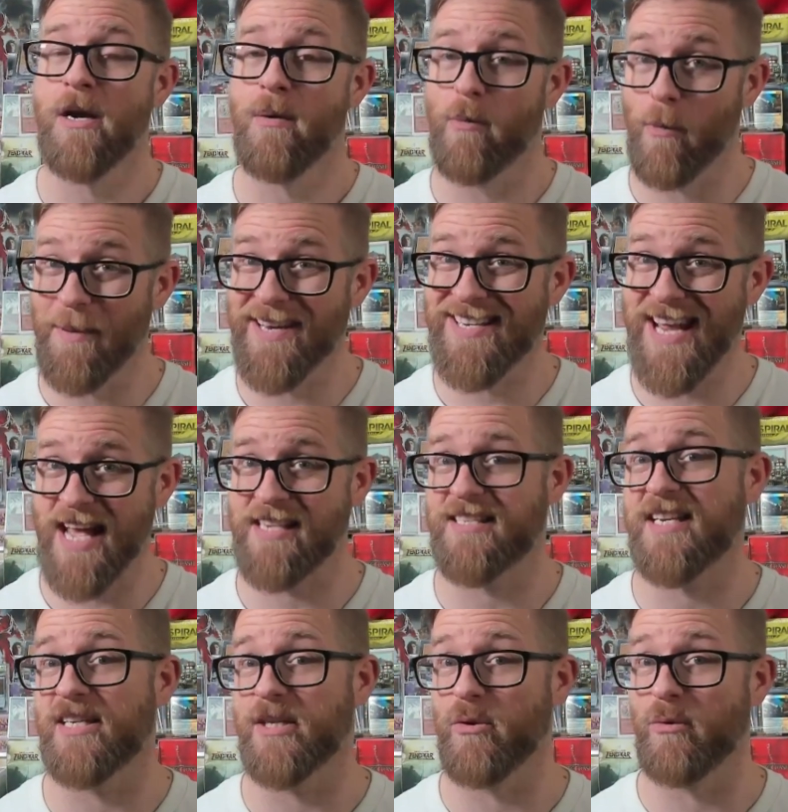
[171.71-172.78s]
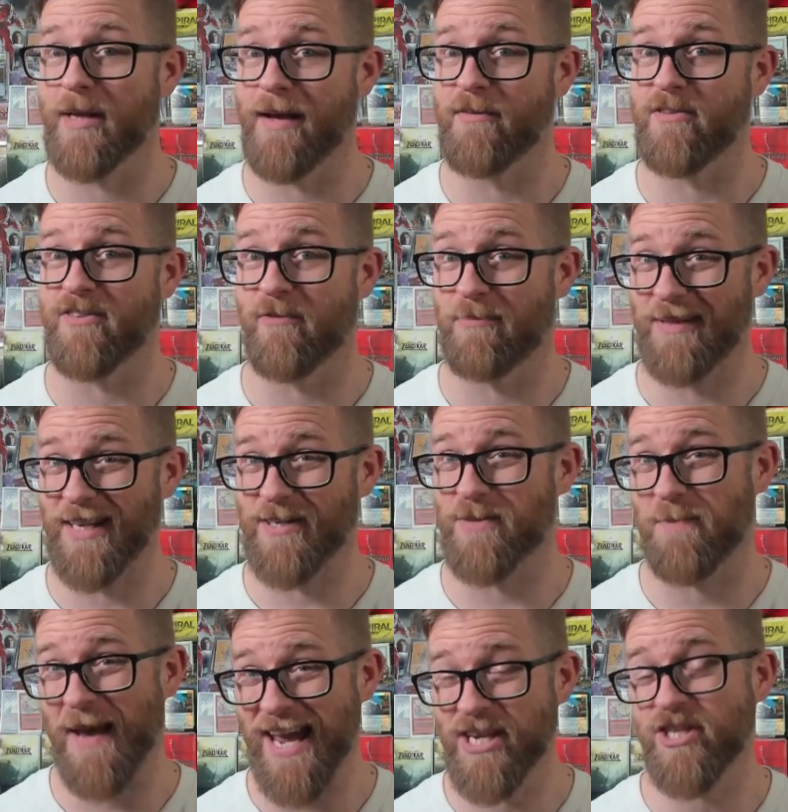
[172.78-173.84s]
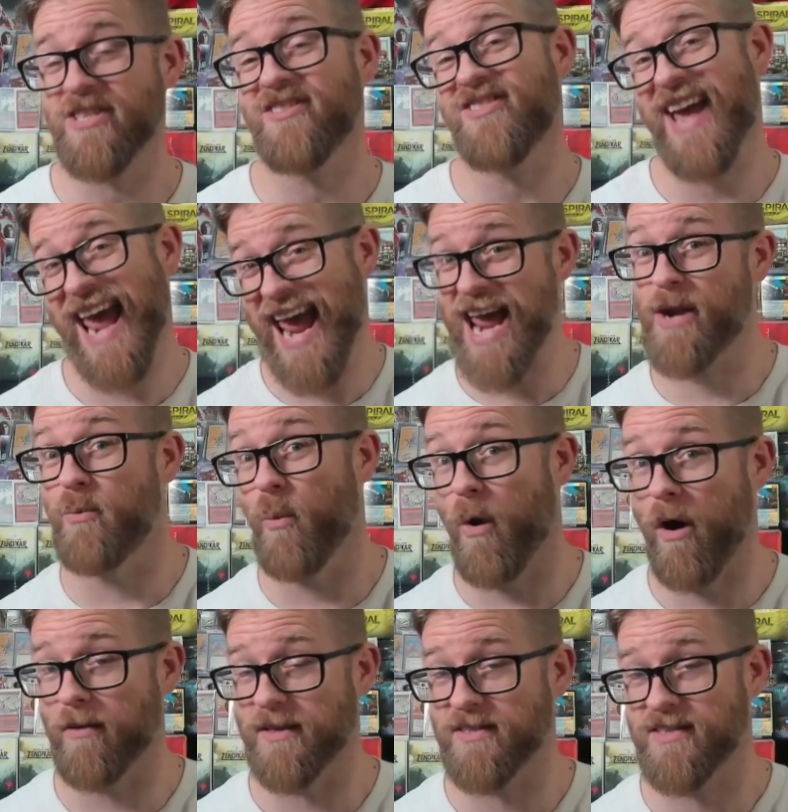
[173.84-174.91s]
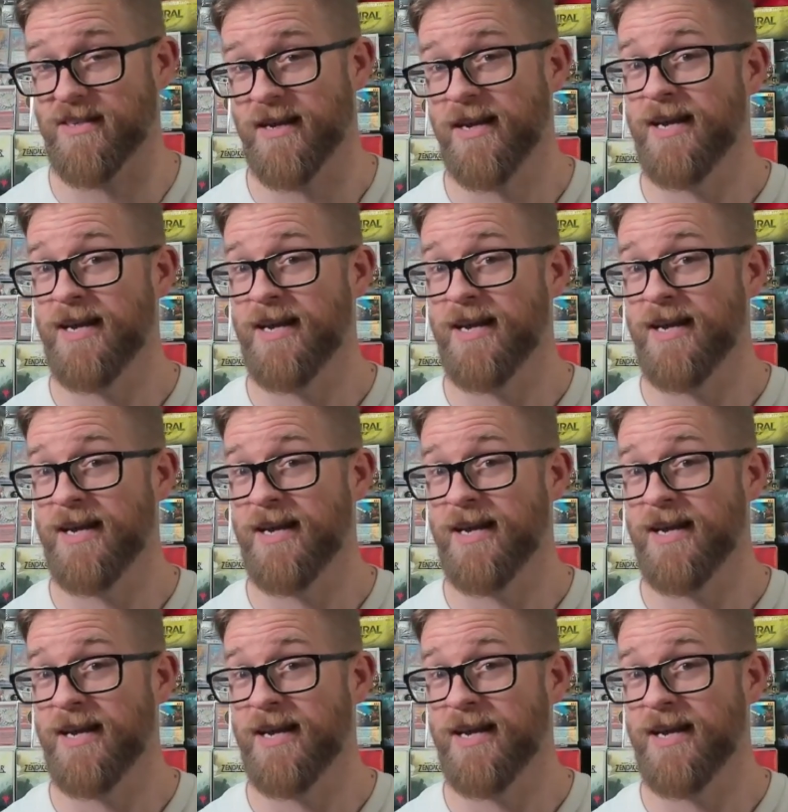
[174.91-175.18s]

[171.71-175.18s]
We'll be testing new levels of players' patience and wallets.